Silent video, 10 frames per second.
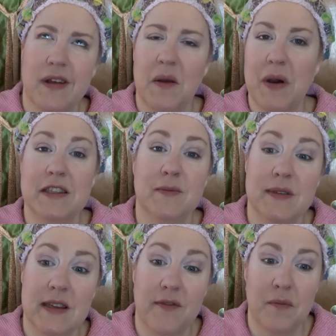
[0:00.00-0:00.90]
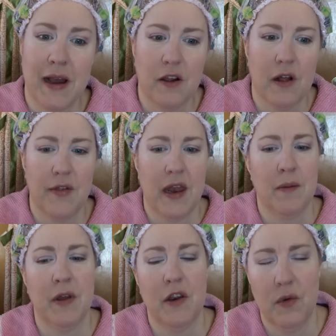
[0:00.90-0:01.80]
I bought some stuff from ModCloth, and
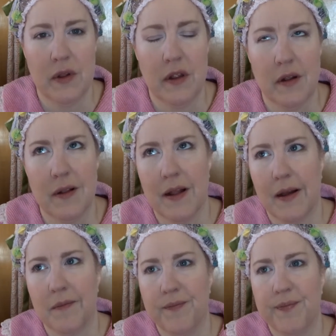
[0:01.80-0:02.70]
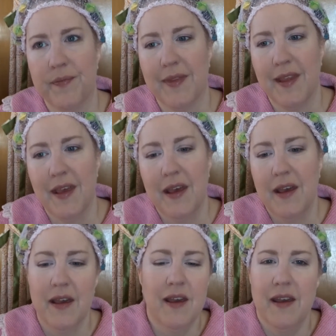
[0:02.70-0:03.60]
I'm going to do a little um,
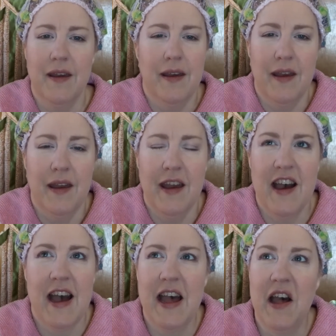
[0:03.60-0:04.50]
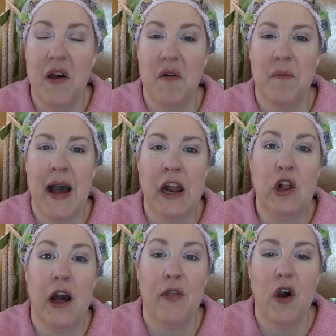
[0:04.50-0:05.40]
uh, a
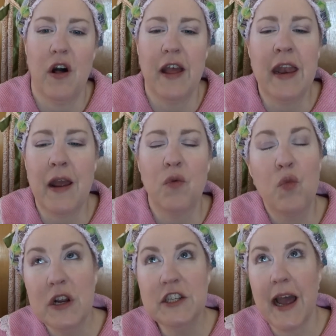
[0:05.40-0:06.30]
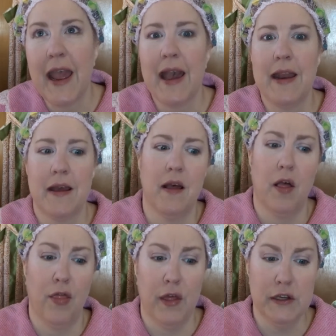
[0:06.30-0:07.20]
ModCloth haul. And I wish I had
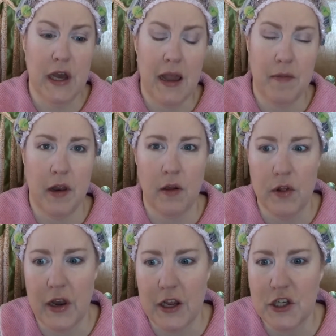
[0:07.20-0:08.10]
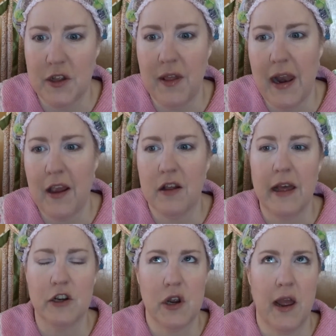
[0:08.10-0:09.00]
the time and inclination that I could
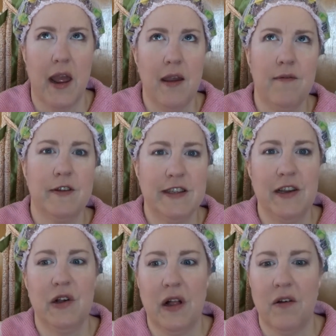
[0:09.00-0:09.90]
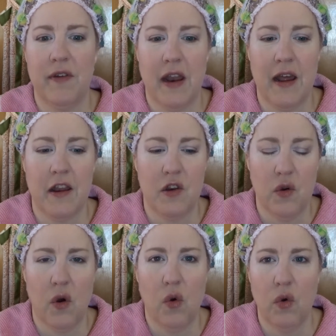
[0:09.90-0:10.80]
like try every single outfit on and
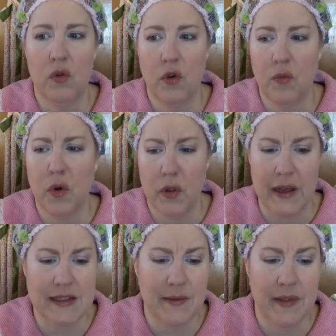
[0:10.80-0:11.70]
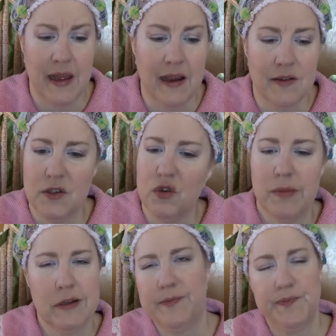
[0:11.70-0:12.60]
do a whole lookbook like some of the gals do,
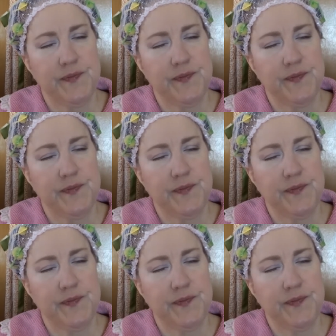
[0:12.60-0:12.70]
but